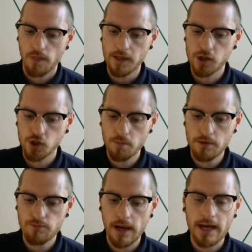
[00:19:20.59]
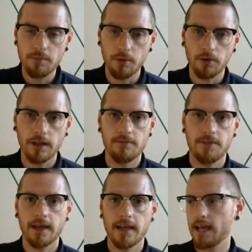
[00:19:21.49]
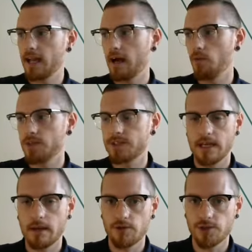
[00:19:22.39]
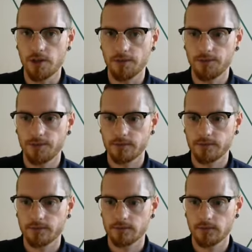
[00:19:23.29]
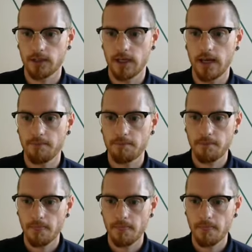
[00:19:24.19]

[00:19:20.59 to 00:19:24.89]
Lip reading: they should be reliable if they're kicking out the same results, okay?